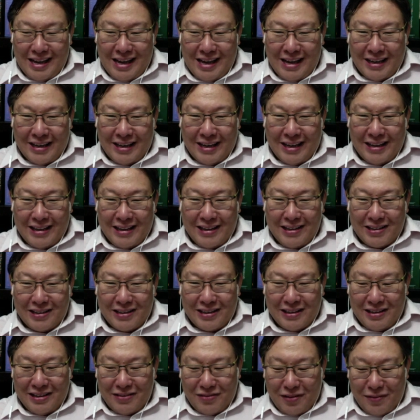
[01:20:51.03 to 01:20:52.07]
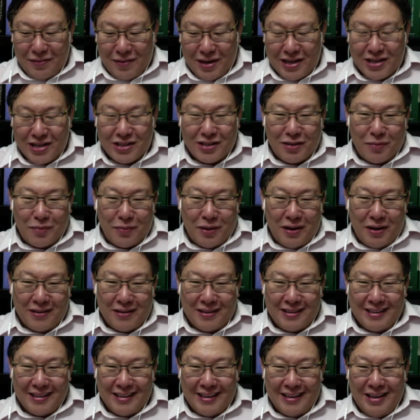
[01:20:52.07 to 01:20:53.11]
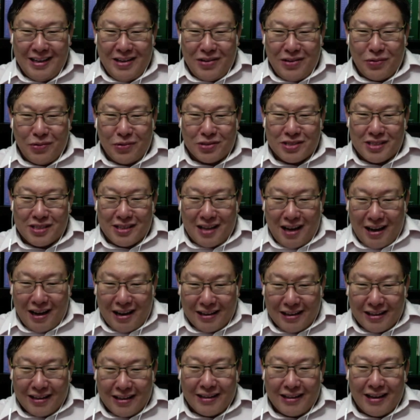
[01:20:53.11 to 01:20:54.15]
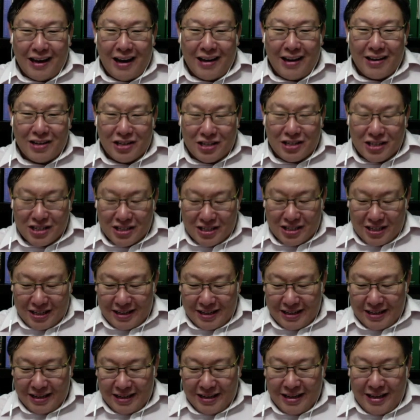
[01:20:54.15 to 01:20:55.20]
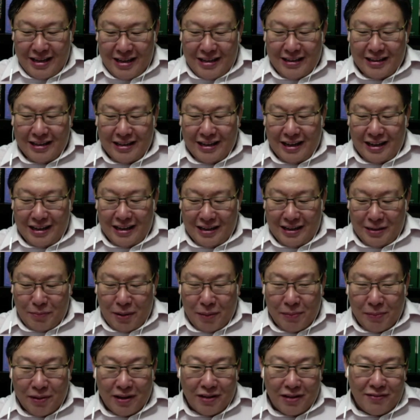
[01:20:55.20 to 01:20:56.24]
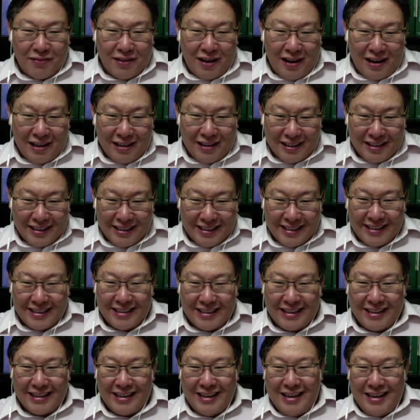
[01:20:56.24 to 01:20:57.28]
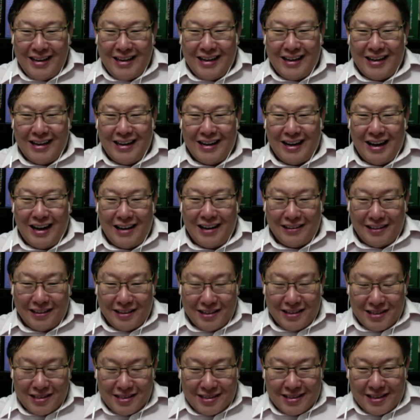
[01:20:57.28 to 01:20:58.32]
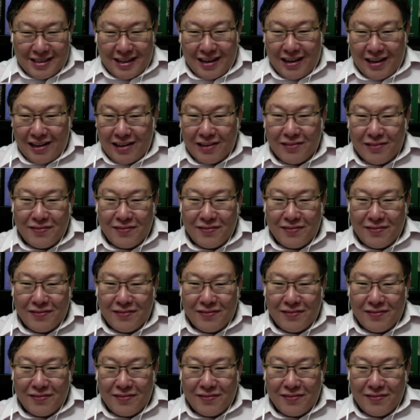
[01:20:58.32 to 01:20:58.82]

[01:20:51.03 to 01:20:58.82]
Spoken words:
get little information about the Northern Ireland, Irish, the Republic of Ireland, and the island itself,